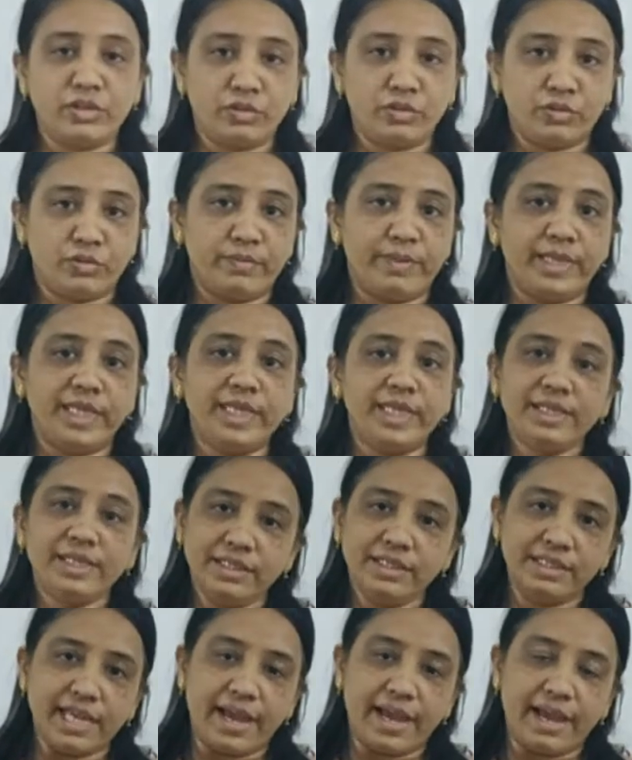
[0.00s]
to be
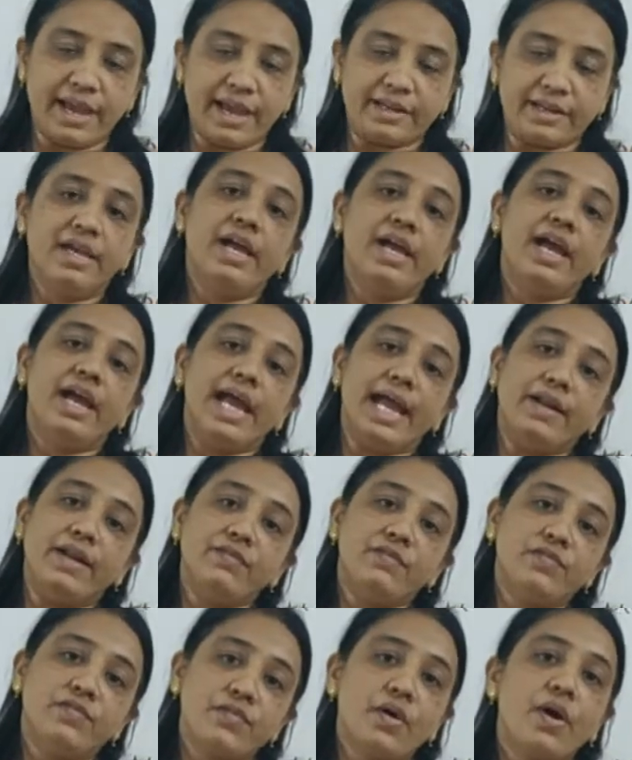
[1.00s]
there, and
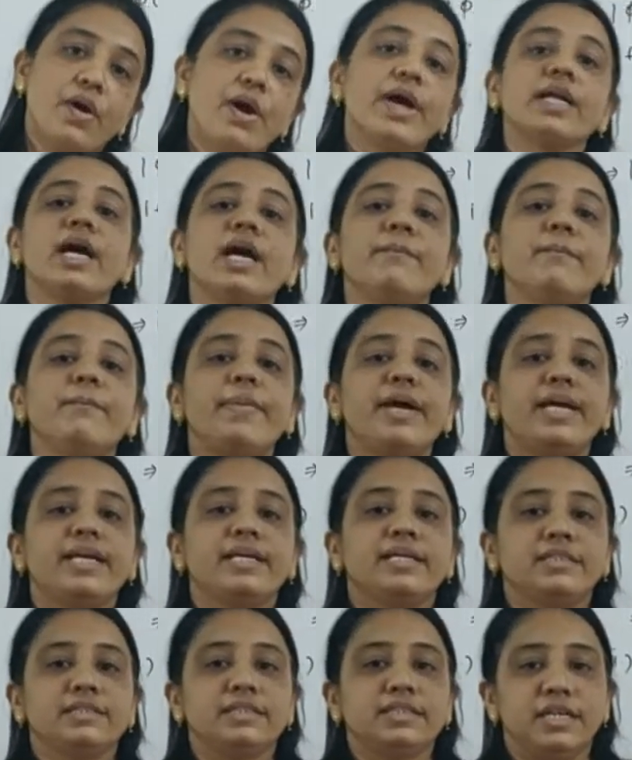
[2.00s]
for
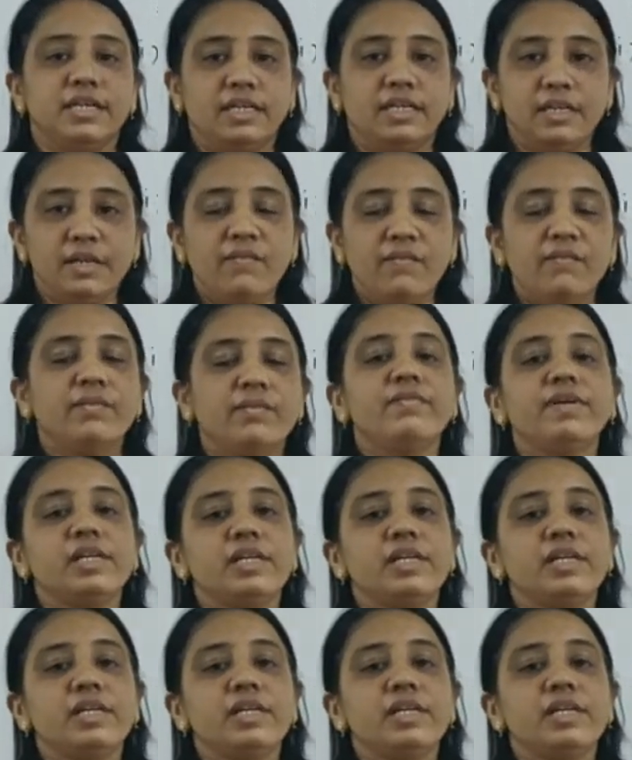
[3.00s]
comparison we will